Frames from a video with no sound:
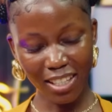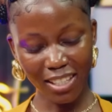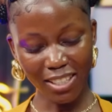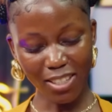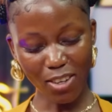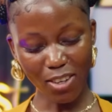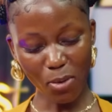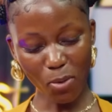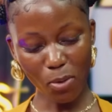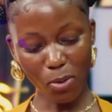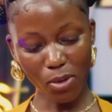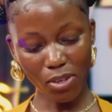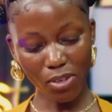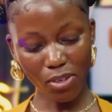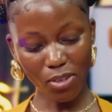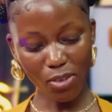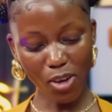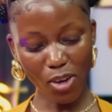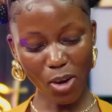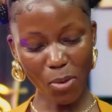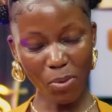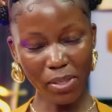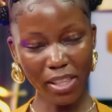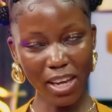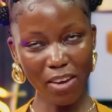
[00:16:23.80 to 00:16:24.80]
So
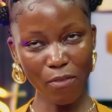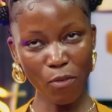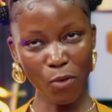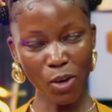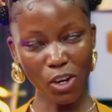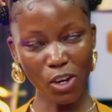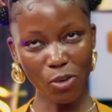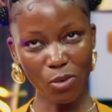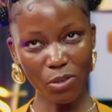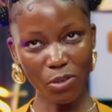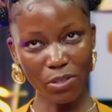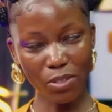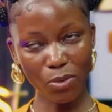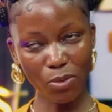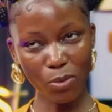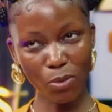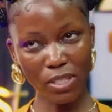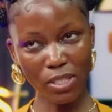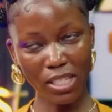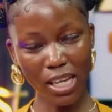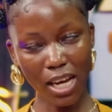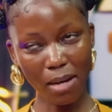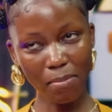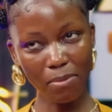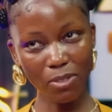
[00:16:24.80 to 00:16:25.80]
with everyone who's
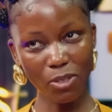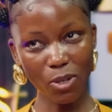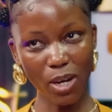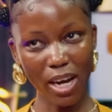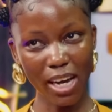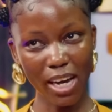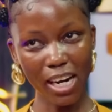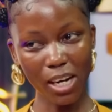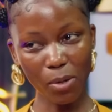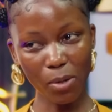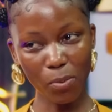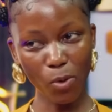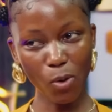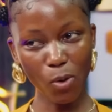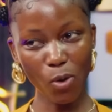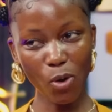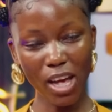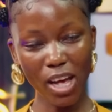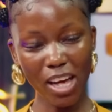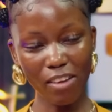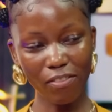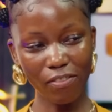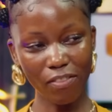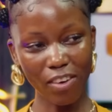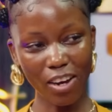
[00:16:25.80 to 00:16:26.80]
come to Harare, we all
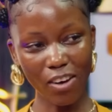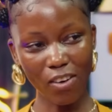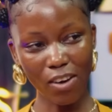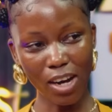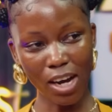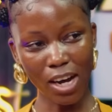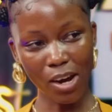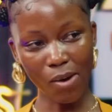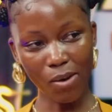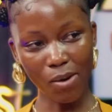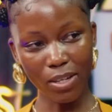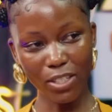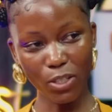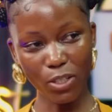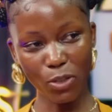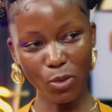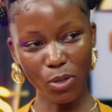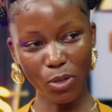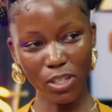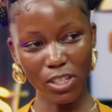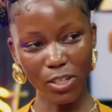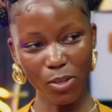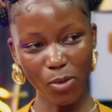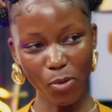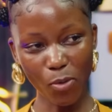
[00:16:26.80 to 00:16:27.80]
have our
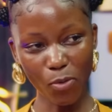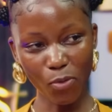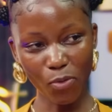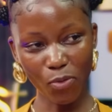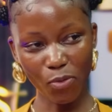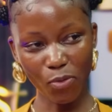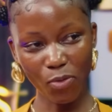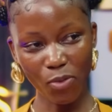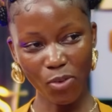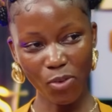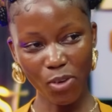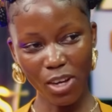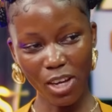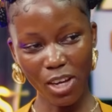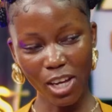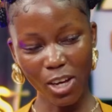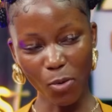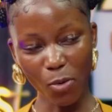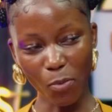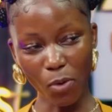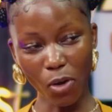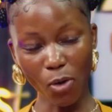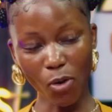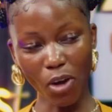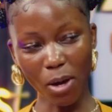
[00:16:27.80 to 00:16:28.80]
story of
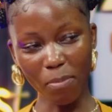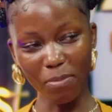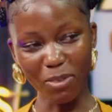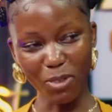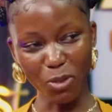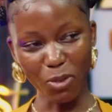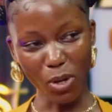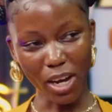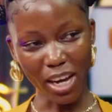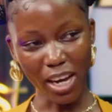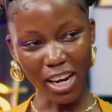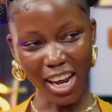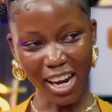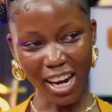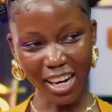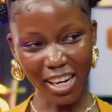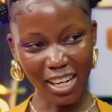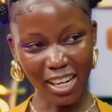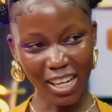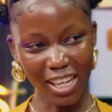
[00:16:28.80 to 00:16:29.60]
welcome to Harare.